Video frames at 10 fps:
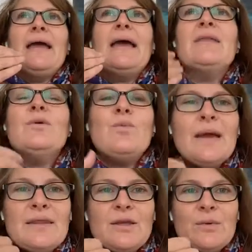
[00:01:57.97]
And the
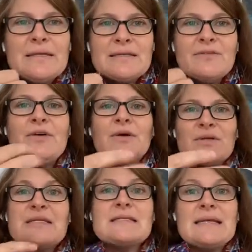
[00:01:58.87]
way that you identify, oh,
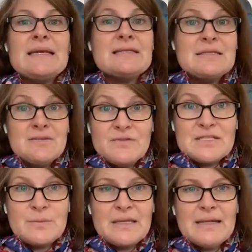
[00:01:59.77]
this is connected to
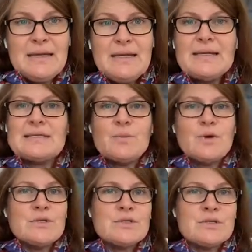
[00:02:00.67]
visibility as
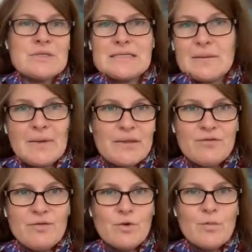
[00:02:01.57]
opposed to some other
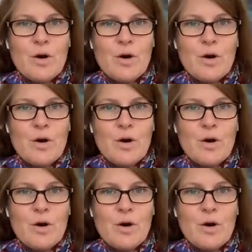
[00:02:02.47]
form